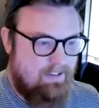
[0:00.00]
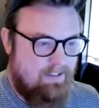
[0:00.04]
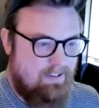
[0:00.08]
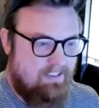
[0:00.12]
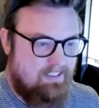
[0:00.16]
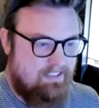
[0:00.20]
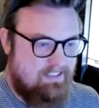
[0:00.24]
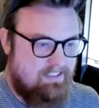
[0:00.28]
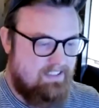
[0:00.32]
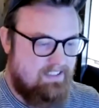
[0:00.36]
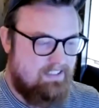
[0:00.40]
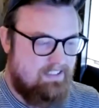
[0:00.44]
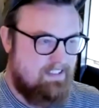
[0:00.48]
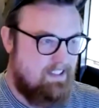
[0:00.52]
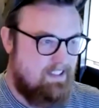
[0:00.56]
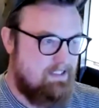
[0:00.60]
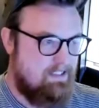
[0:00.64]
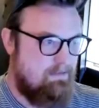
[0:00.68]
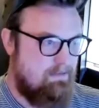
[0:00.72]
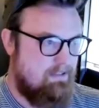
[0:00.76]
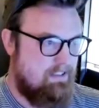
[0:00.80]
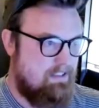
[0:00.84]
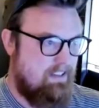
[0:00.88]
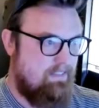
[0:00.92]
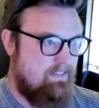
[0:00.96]
well, your
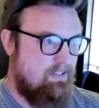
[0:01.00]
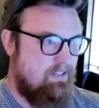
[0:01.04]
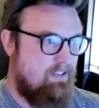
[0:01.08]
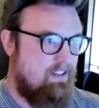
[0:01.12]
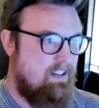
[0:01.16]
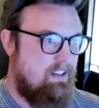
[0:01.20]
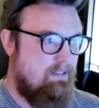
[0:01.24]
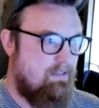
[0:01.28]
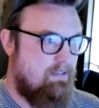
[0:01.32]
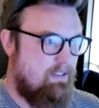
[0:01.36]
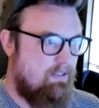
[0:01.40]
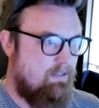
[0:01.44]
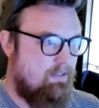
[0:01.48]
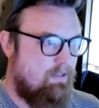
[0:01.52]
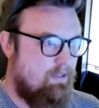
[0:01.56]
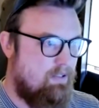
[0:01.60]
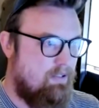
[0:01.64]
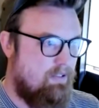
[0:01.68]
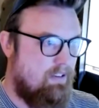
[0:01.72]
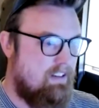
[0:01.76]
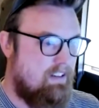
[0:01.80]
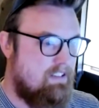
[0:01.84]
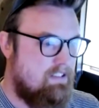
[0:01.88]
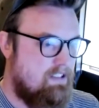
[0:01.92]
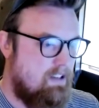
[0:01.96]
customers have no idea what they're
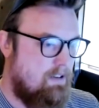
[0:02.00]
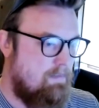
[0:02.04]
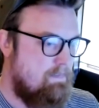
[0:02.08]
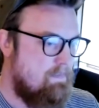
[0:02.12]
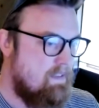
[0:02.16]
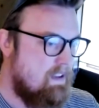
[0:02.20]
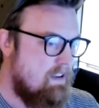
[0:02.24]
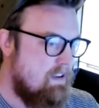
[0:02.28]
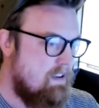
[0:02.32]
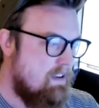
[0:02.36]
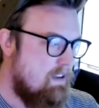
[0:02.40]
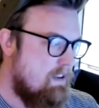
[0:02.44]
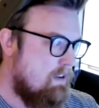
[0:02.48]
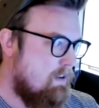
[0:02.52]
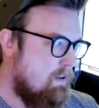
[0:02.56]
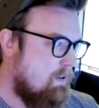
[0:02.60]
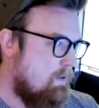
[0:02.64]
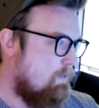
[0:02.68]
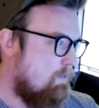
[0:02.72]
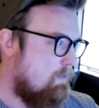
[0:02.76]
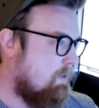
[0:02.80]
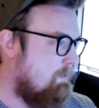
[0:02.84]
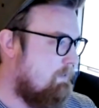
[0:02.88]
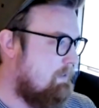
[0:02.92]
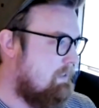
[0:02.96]
ordering. So
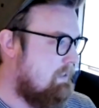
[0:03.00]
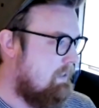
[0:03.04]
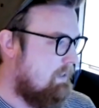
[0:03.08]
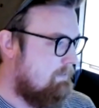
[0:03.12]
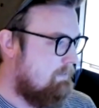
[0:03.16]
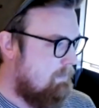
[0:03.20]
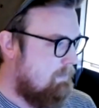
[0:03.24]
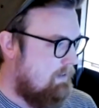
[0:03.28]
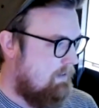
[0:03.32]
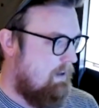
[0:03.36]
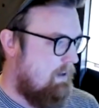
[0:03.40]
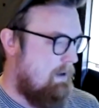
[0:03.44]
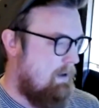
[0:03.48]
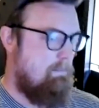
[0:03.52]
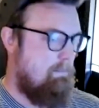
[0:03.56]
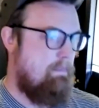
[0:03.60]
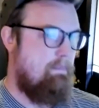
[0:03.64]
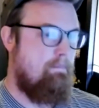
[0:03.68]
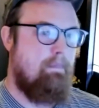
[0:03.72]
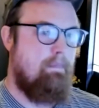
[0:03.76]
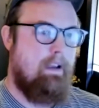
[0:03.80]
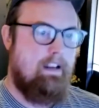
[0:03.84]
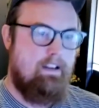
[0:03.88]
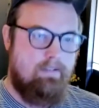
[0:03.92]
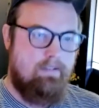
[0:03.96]
we're going to be talking about a
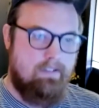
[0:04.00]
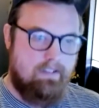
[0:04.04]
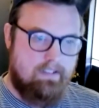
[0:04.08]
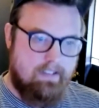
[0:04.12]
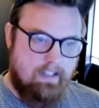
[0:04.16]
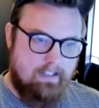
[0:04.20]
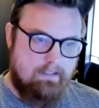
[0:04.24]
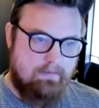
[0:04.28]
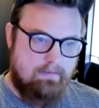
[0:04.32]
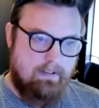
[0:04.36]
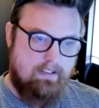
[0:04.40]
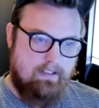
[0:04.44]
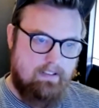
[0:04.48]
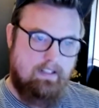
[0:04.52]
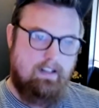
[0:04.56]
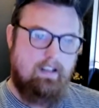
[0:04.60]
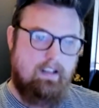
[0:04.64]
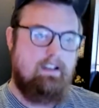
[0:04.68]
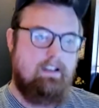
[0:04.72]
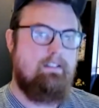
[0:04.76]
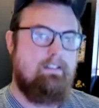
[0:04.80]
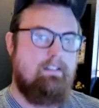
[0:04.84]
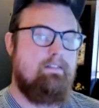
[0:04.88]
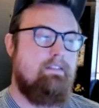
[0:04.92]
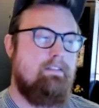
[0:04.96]
menu assessment
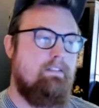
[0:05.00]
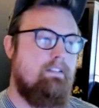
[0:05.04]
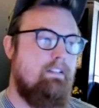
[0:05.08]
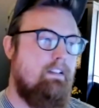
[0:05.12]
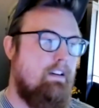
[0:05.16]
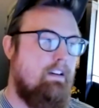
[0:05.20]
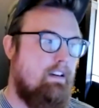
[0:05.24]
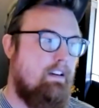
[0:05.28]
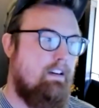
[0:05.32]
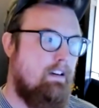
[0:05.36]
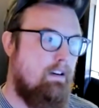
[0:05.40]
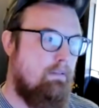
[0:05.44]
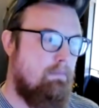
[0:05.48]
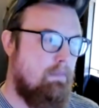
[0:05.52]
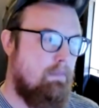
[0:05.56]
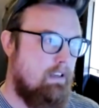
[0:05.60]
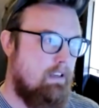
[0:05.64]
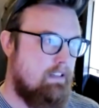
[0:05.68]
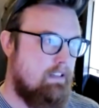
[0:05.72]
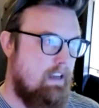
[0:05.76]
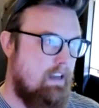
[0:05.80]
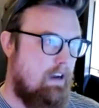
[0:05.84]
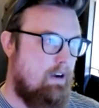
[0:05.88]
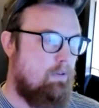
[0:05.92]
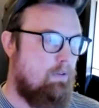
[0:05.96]
today.
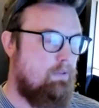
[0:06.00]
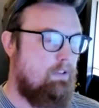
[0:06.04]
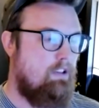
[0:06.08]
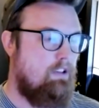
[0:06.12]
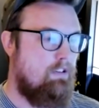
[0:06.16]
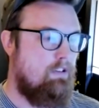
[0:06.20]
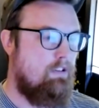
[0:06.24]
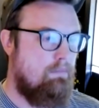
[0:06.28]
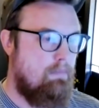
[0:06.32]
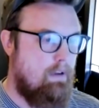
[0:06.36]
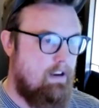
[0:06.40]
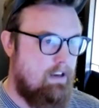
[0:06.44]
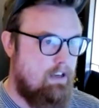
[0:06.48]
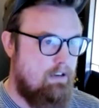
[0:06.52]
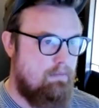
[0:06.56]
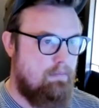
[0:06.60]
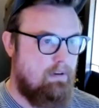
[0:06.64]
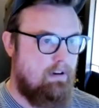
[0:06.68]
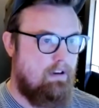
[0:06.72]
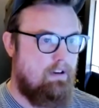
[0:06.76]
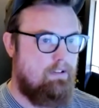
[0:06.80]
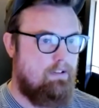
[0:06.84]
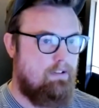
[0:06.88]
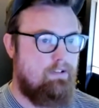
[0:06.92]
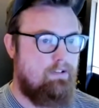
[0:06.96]
Not only your menu,
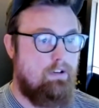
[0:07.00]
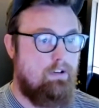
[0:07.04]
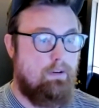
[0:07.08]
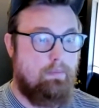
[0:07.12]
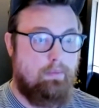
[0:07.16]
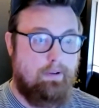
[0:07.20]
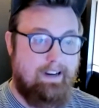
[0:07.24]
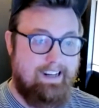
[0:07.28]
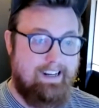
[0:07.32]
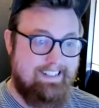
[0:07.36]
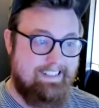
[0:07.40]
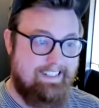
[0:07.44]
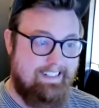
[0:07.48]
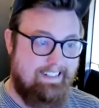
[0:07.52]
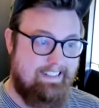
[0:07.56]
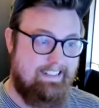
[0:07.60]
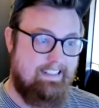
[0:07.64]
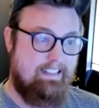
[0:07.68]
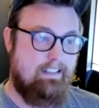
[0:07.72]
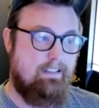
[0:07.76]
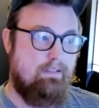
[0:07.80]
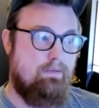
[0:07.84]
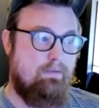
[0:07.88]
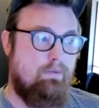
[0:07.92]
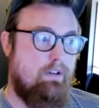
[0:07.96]
but also your
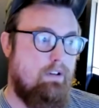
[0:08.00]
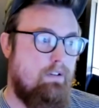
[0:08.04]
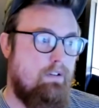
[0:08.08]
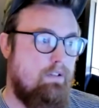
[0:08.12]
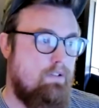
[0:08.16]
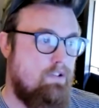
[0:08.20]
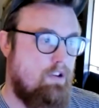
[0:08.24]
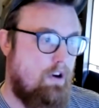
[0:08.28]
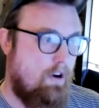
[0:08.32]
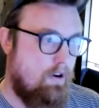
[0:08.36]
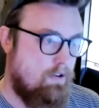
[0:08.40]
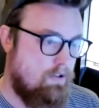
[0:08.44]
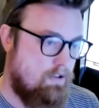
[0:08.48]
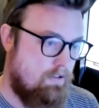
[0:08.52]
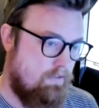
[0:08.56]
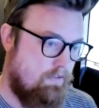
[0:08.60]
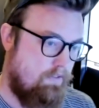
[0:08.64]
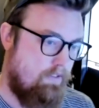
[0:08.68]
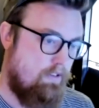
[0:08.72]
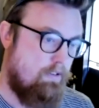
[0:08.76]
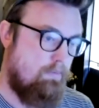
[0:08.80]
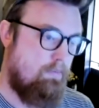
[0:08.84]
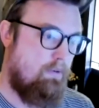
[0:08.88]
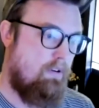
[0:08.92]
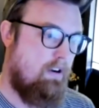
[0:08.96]
pricing. What are you charging for
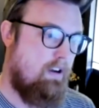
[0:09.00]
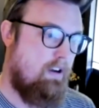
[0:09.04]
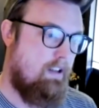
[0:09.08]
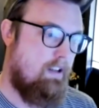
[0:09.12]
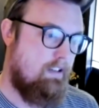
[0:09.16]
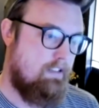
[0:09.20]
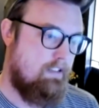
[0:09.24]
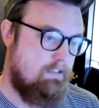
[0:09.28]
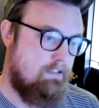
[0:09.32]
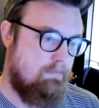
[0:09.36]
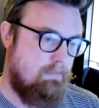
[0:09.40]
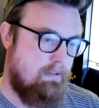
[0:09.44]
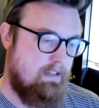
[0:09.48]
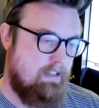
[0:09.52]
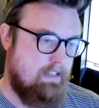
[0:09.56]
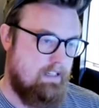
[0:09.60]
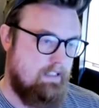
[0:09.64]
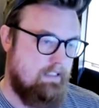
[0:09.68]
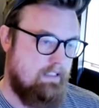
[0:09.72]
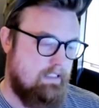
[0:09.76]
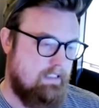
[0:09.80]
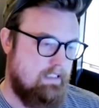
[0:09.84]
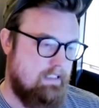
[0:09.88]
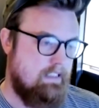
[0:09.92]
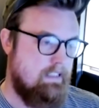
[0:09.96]
your products?
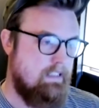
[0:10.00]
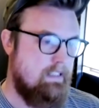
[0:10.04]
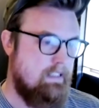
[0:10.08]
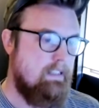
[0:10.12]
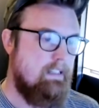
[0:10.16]
Because